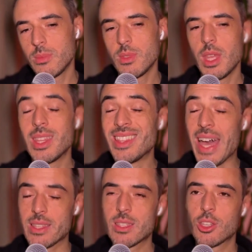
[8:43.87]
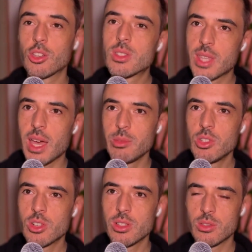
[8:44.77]
That's a good time
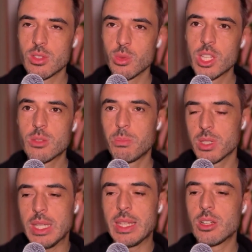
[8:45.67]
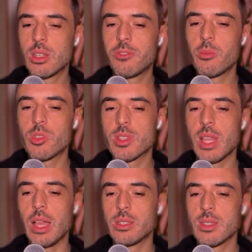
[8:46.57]
usually to switch, but there are different
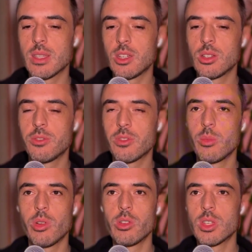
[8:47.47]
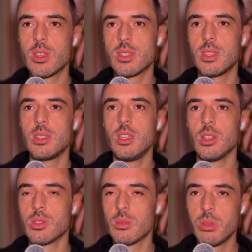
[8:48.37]
personalities and there are different approaches, and
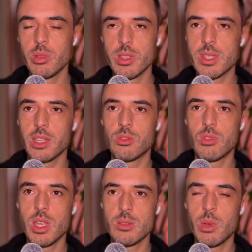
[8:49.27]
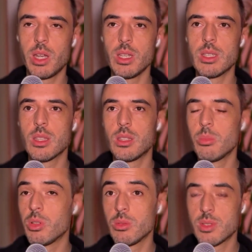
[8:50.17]
some people decide to raise money, some
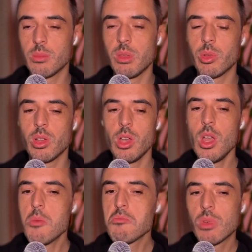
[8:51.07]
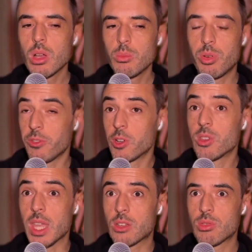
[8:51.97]
people prefer to
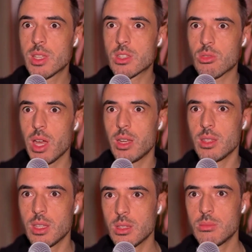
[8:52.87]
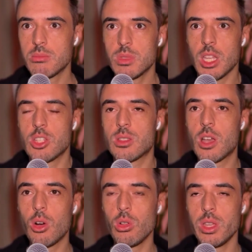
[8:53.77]
take risk, right? And they just
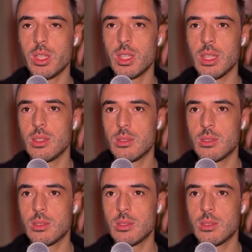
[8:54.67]
go all in, and